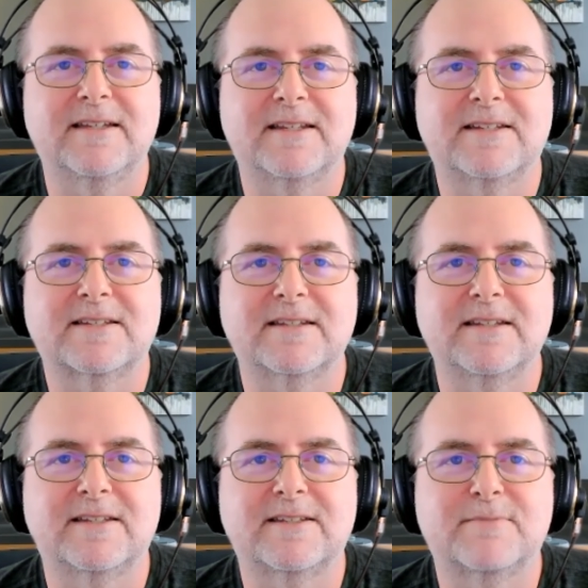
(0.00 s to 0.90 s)
it's
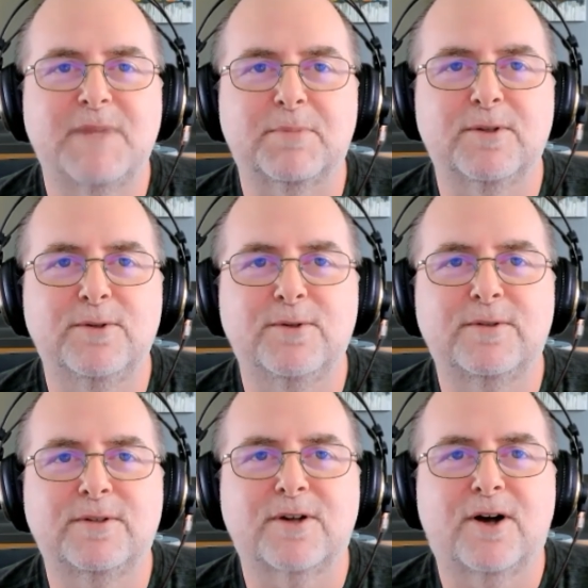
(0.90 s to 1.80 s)
it's people
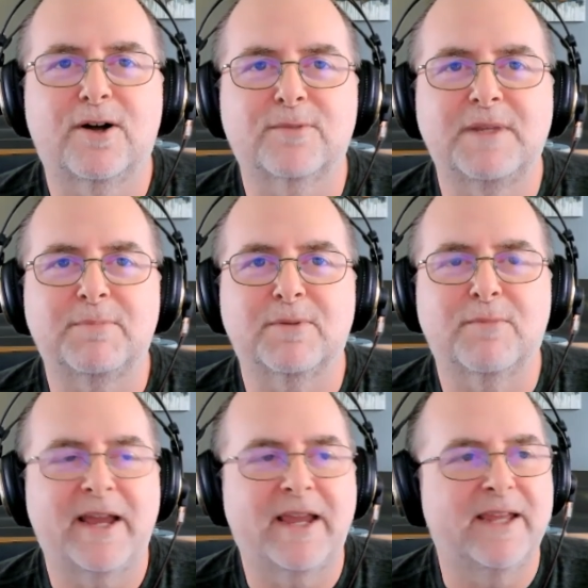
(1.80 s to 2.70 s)
who call people
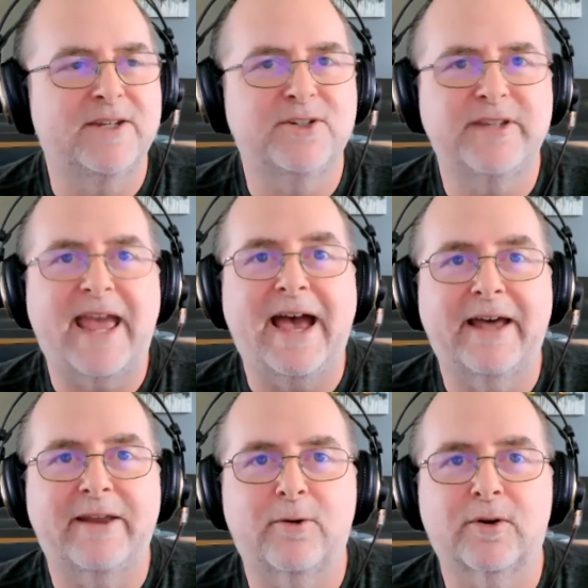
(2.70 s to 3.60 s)
my age
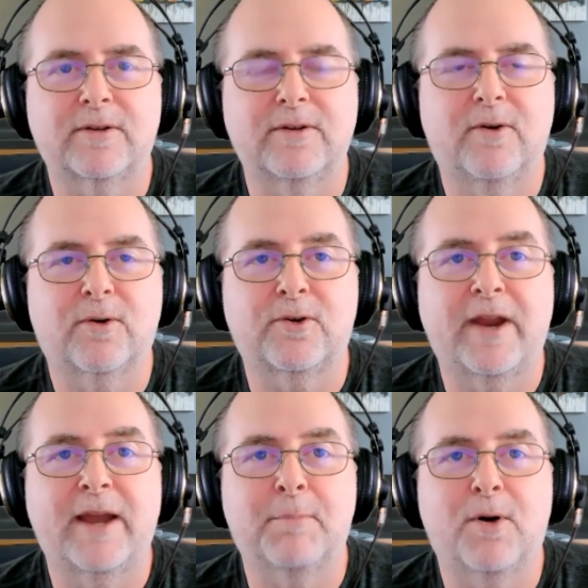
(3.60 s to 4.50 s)
dad or or
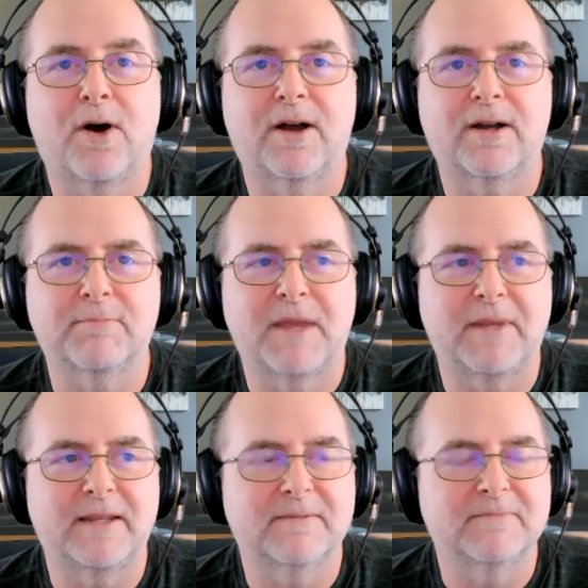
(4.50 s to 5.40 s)
grandpa
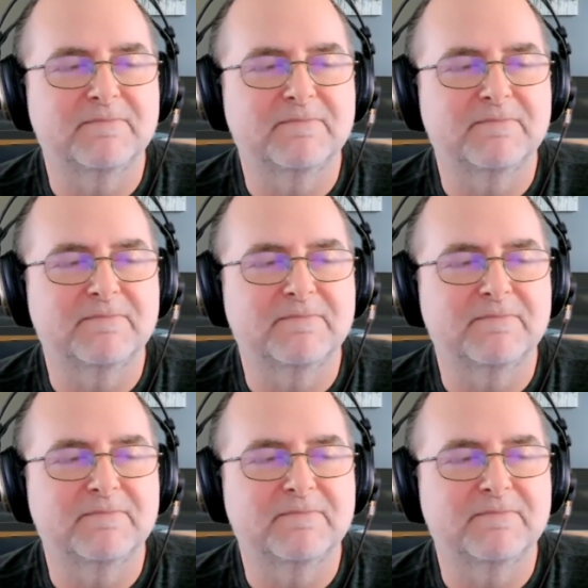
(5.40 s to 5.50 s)
maybe